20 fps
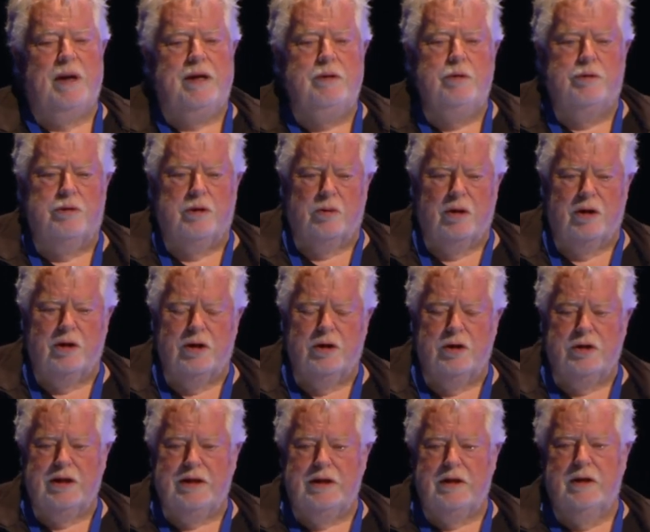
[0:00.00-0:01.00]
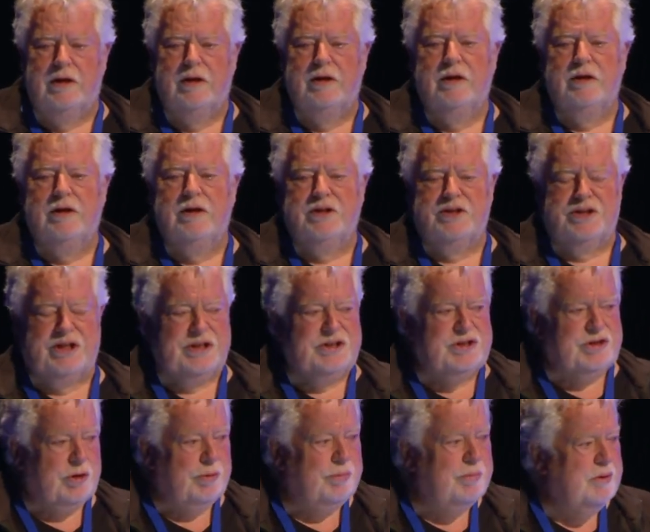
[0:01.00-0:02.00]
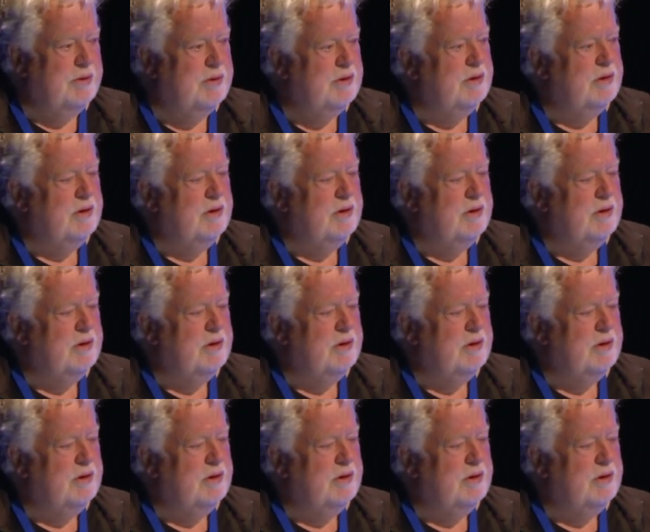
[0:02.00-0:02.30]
been through a learning system